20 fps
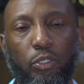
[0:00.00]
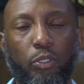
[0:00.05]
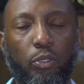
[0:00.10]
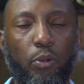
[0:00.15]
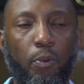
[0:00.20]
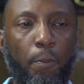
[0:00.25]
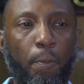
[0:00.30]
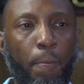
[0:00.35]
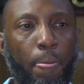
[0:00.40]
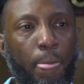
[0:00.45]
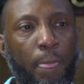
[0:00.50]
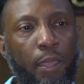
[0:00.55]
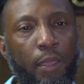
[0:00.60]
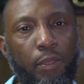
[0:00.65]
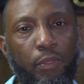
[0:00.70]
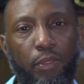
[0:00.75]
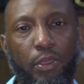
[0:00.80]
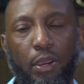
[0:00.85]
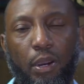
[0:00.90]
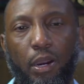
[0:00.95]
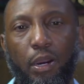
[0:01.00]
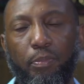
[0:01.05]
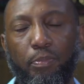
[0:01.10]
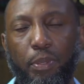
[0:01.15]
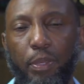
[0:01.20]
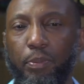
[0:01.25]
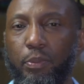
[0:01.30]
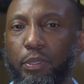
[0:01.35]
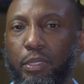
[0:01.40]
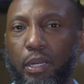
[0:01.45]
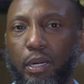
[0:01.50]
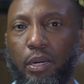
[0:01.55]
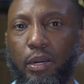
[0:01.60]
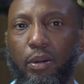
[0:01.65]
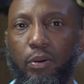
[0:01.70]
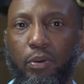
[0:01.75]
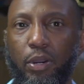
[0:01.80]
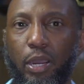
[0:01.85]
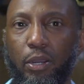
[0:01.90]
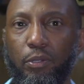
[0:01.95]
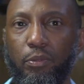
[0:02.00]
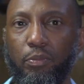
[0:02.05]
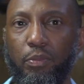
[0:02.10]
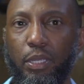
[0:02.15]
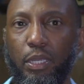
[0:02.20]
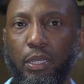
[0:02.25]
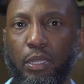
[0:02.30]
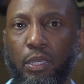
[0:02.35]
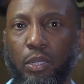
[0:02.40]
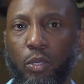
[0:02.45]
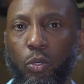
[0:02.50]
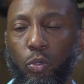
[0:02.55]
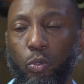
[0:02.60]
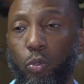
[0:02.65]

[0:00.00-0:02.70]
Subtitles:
So there are people that are around me